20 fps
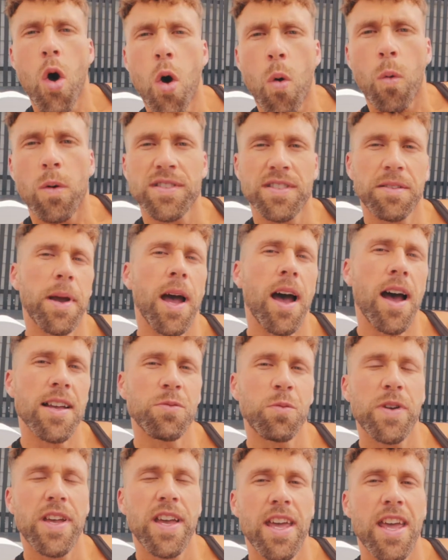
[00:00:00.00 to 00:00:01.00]
What's up guys,
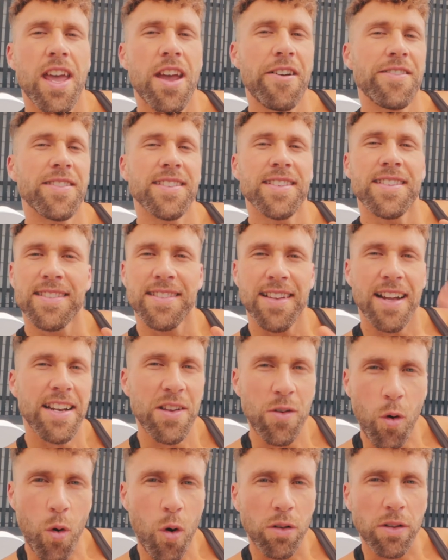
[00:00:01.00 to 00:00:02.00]
we are here in
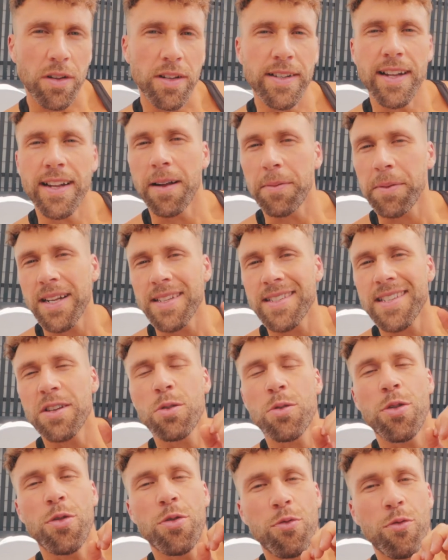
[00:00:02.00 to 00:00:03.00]
sunny Auckland and I'm going to take
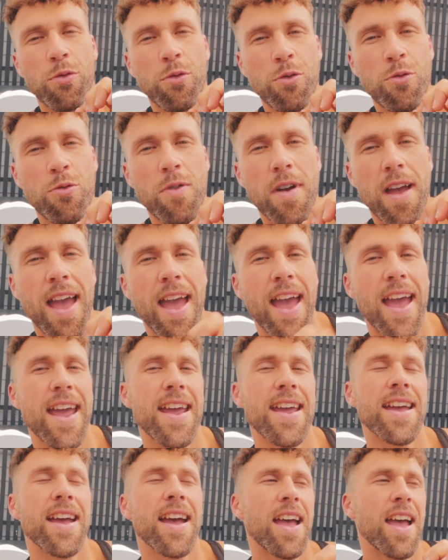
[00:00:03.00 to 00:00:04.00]
you through
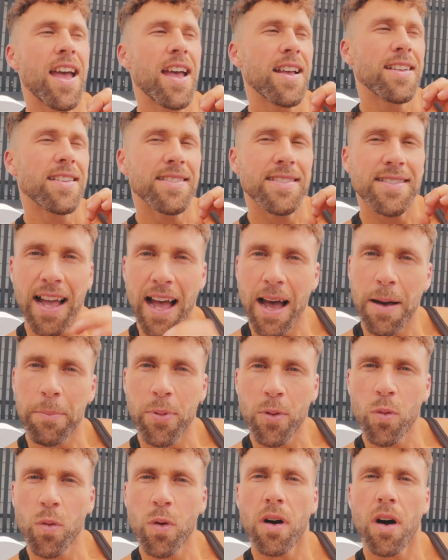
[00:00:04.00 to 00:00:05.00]
a
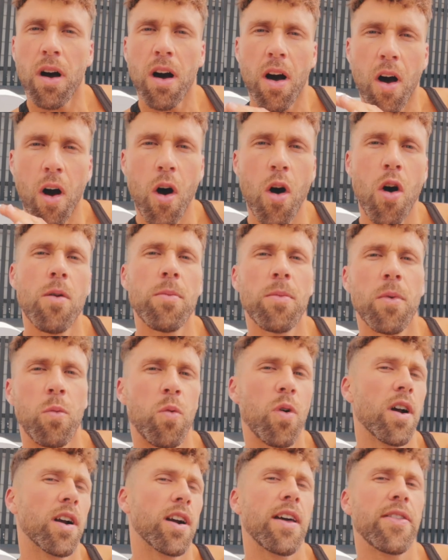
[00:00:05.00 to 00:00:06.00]
sample home
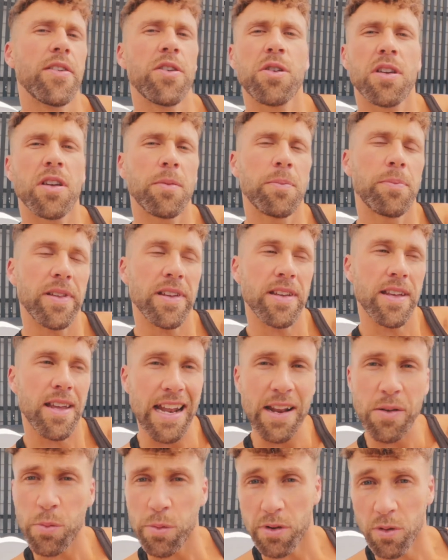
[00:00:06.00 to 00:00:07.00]
workout that you can complete
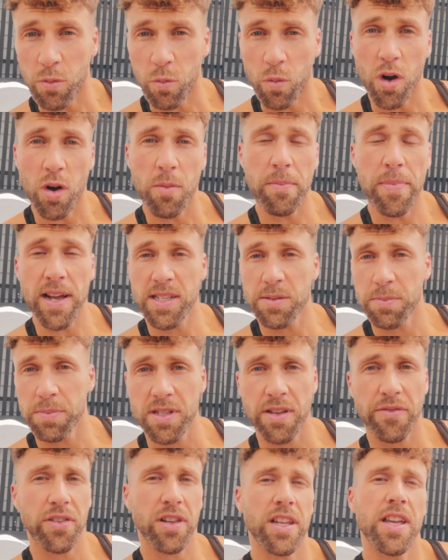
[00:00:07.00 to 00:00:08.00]
anywhere in the world, but
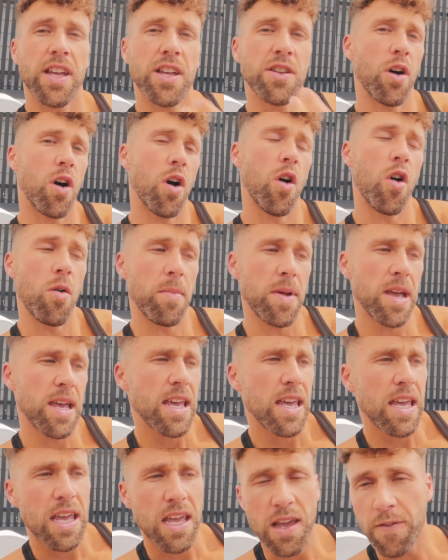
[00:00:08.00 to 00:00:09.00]
specifically in your home
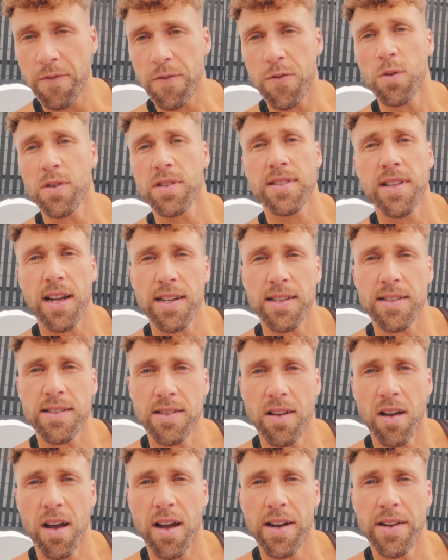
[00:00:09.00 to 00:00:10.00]
if you're stuck
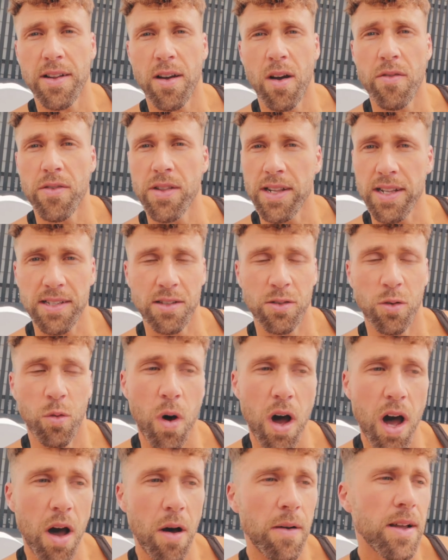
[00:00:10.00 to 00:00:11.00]
inside over the next little
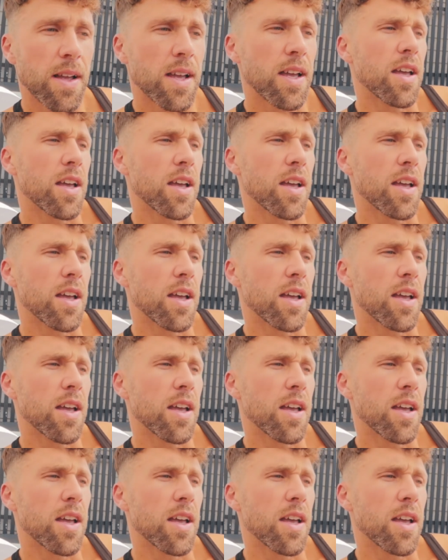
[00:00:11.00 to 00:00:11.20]
while.